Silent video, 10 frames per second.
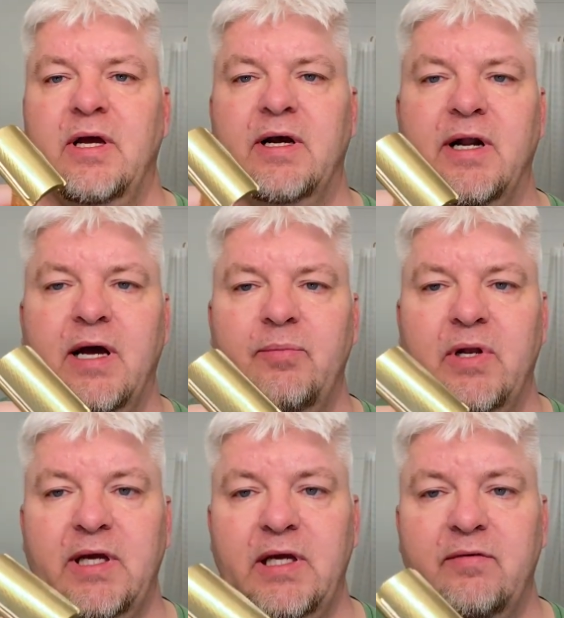and I
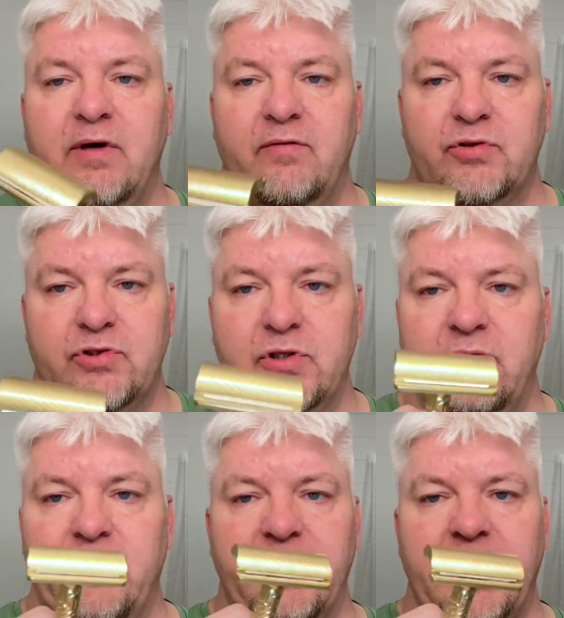believe I was
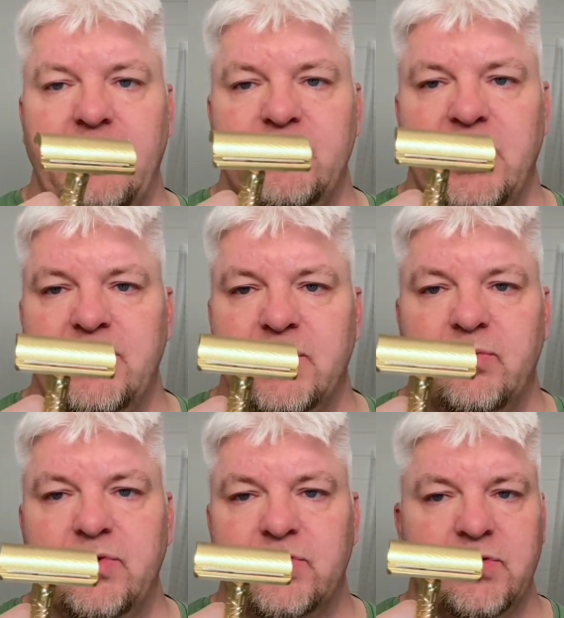told the Game Changer
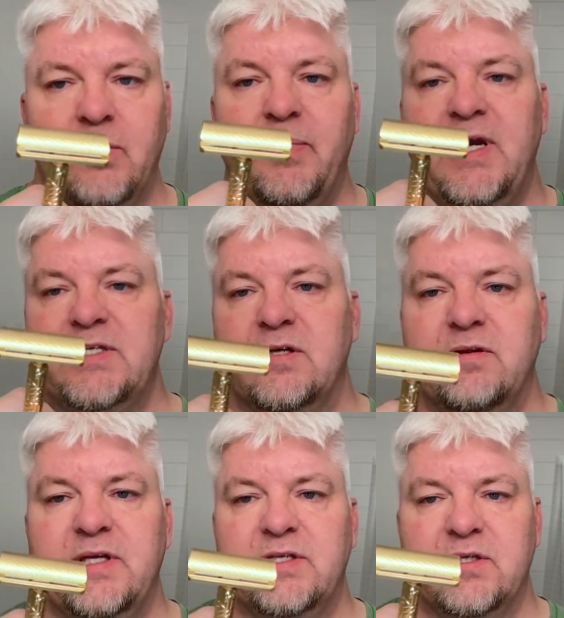was based on
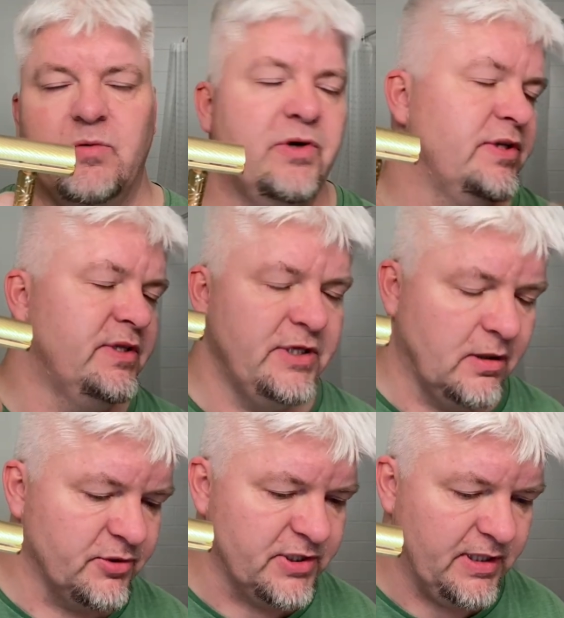this, or was it the
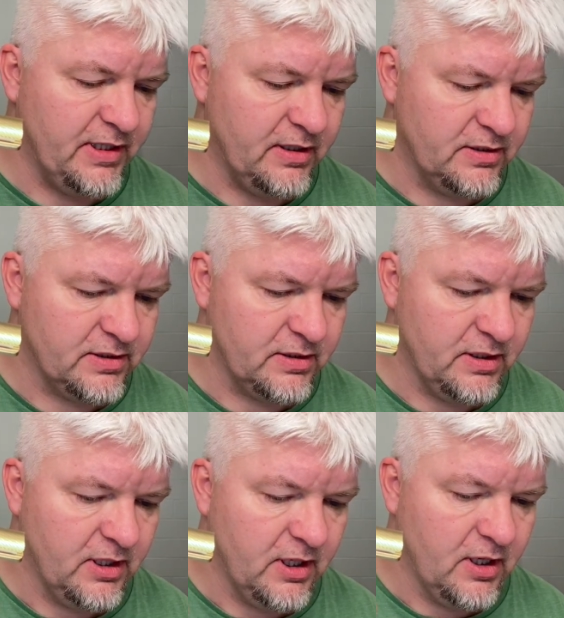opposite,
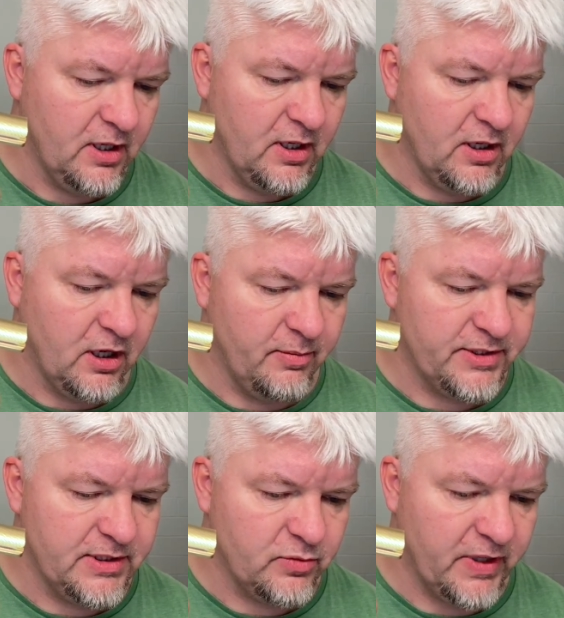
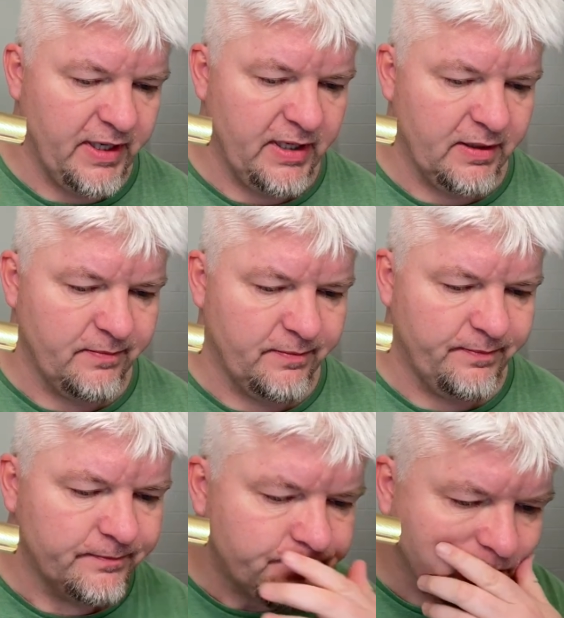opposite way
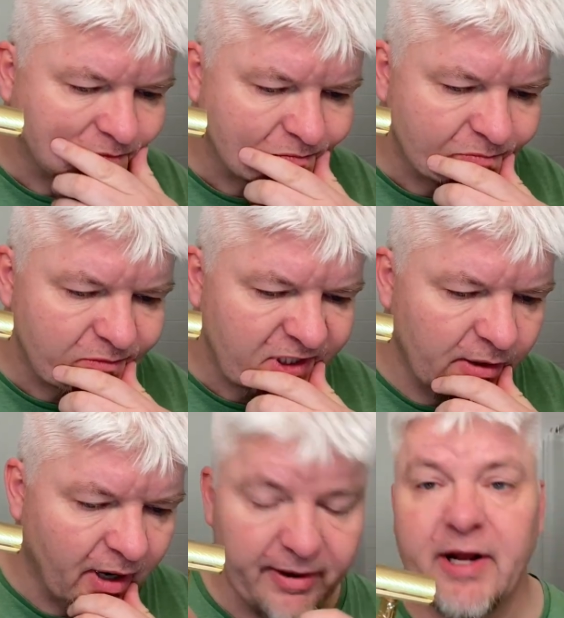
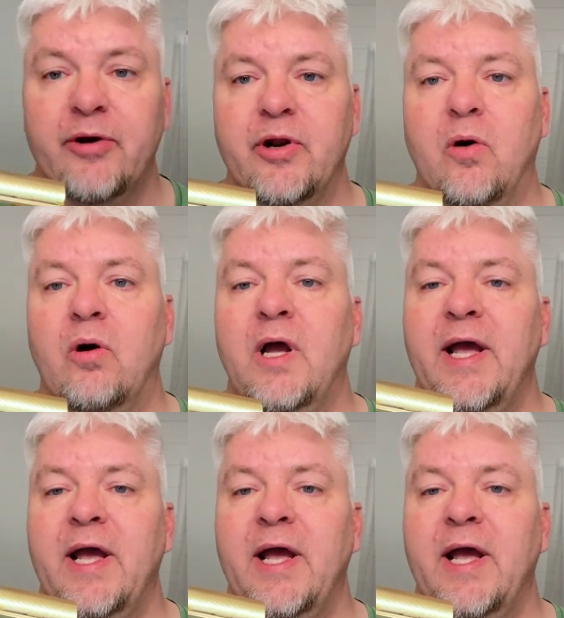around? I don't know.